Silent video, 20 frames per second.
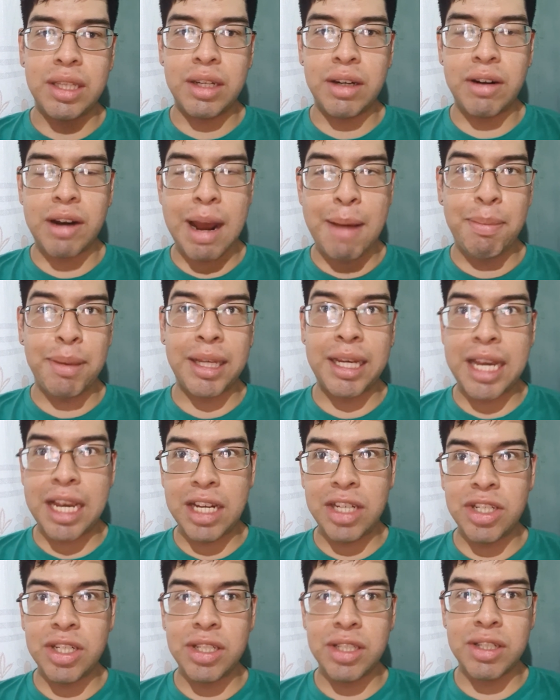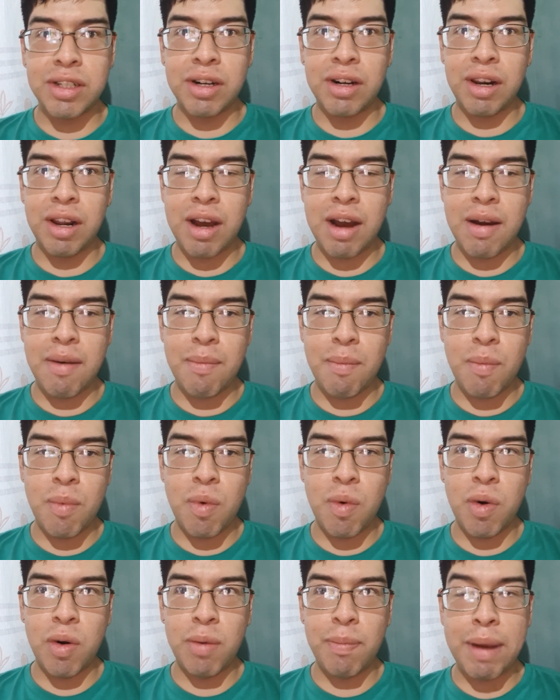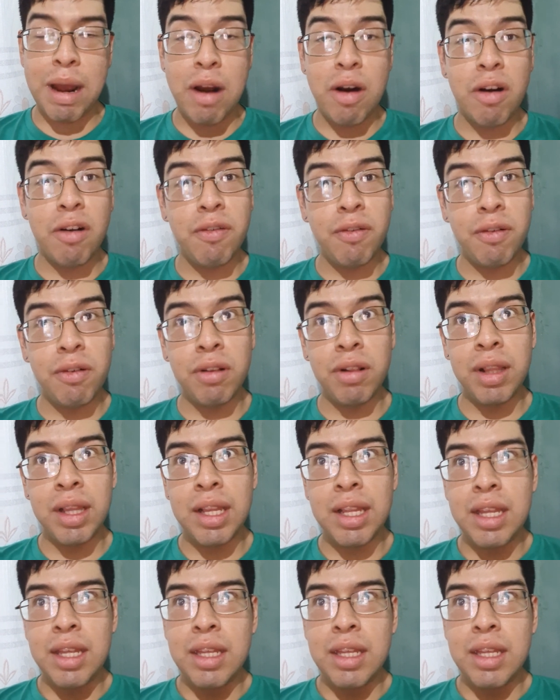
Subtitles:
Their applications are a lot more powerful.